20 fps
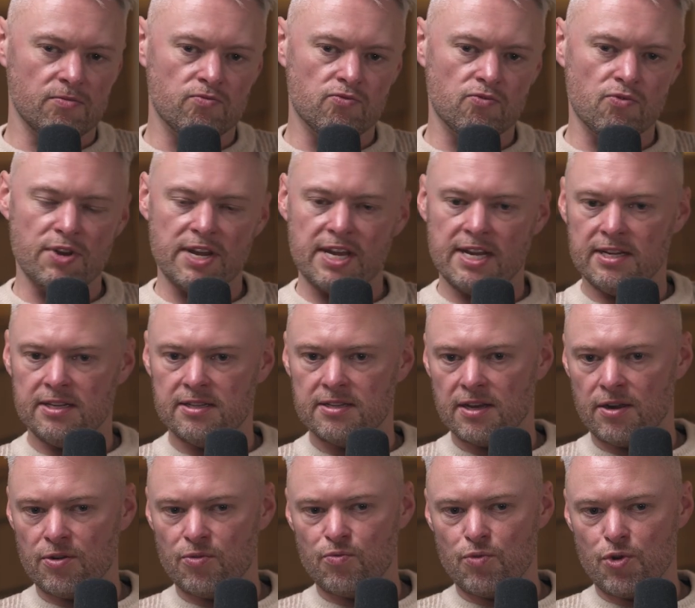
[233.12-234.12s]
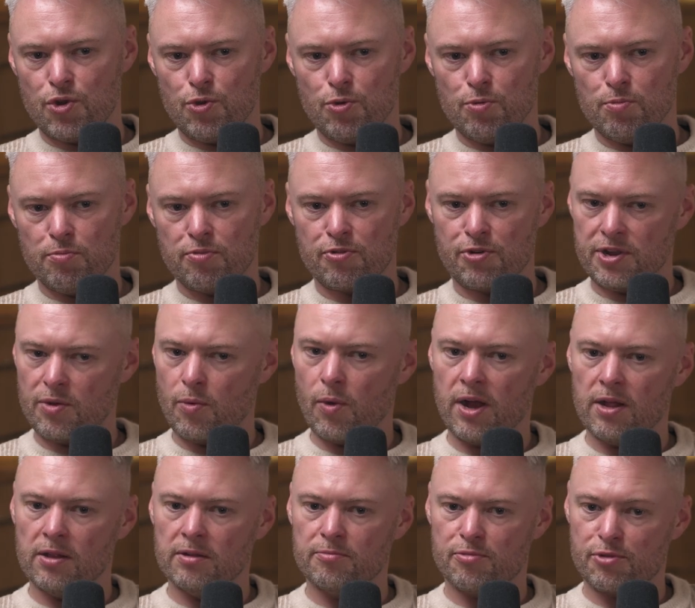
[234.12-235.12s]
read a room pretty
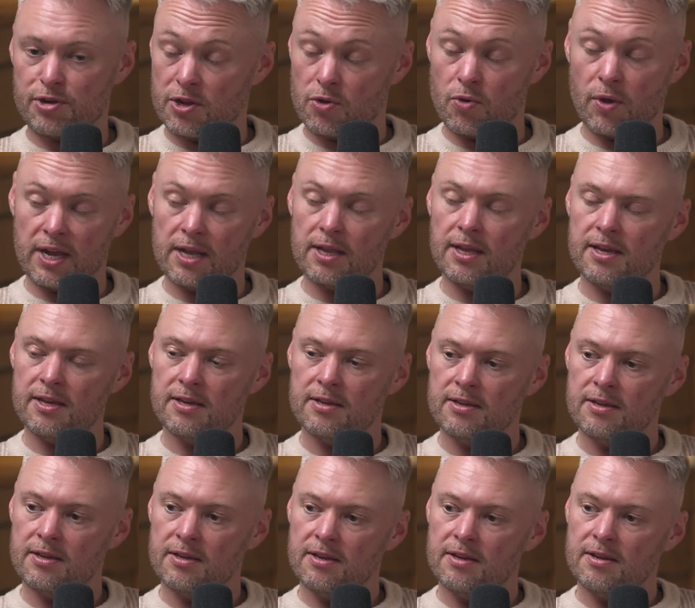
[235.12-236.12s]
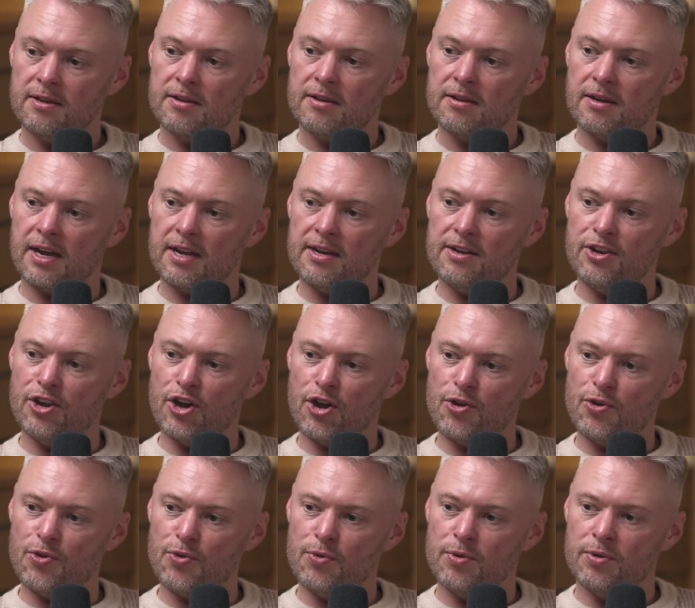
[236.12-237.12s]
well and pretty quickly and
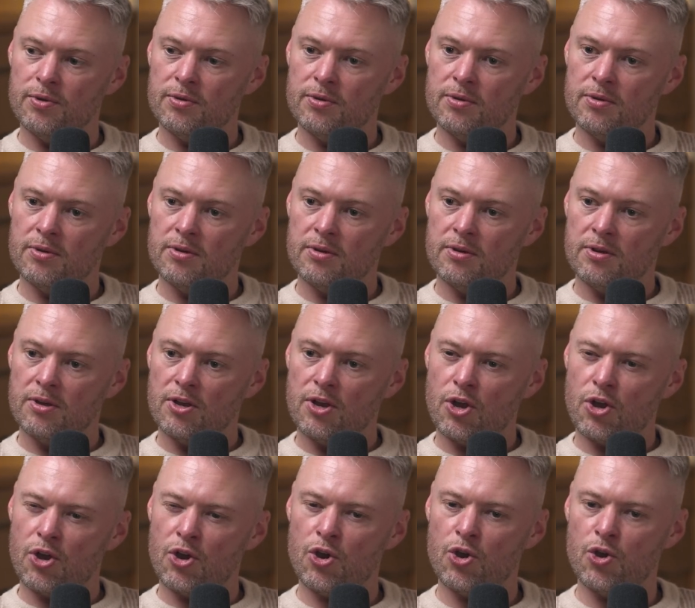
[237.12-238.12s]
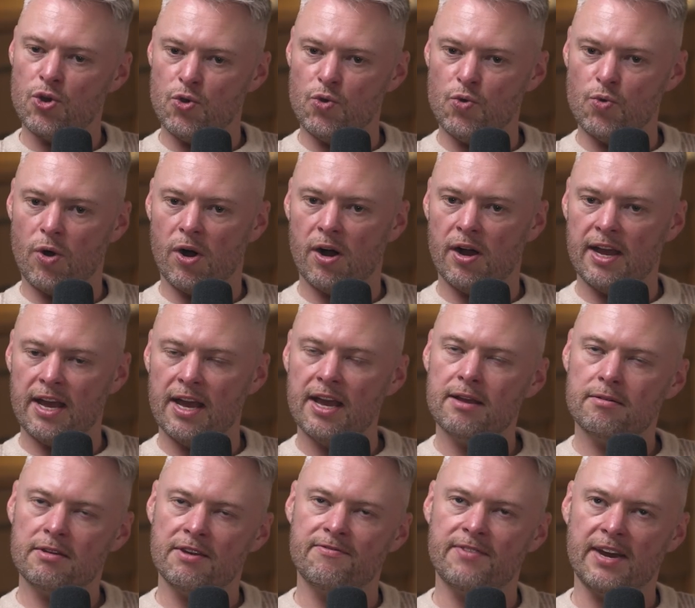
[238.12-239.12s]
know who
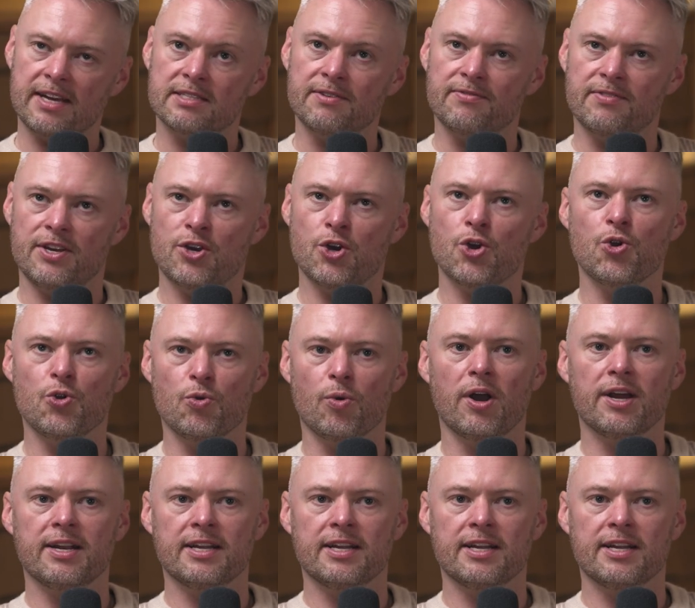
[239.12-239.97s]
I